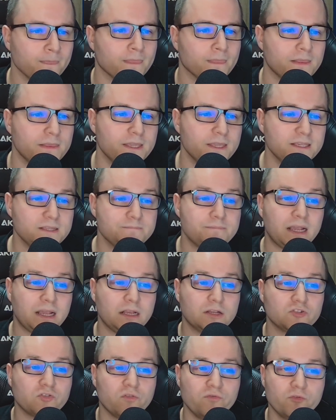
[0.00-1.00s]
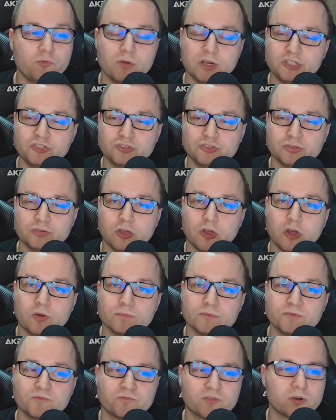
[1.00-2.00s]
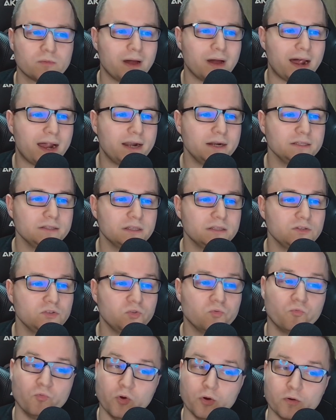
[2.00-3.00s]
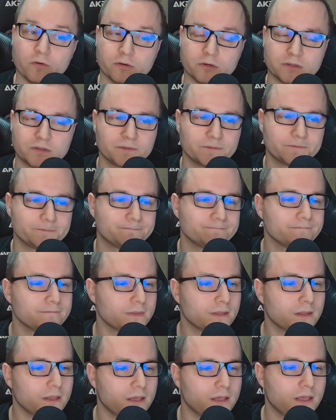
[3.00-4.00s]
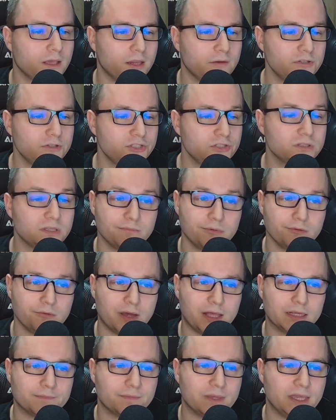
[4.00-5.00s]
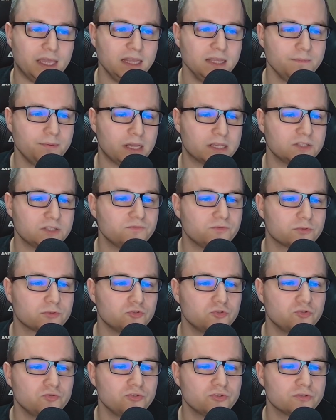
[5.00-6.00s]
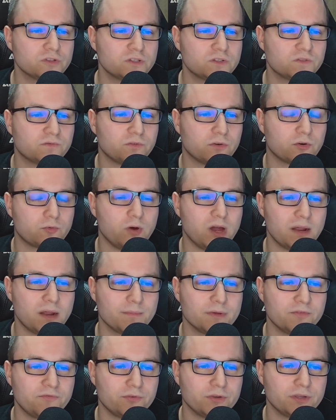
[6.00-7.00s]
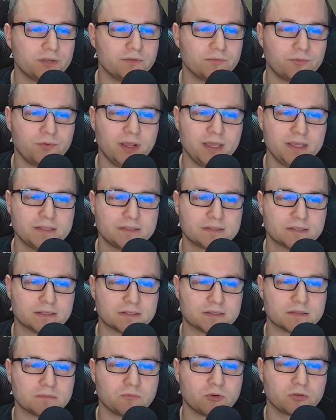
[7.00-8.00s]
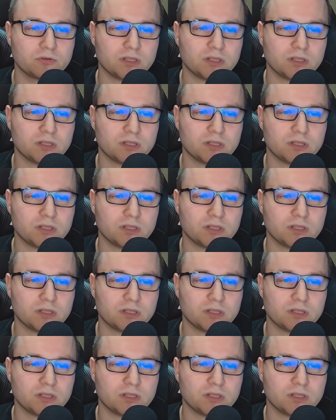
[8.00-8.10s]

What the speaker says: Next pack of question comes from Ardent Ward. Question number 1. Any plans for new units for Warhammer 3 races, more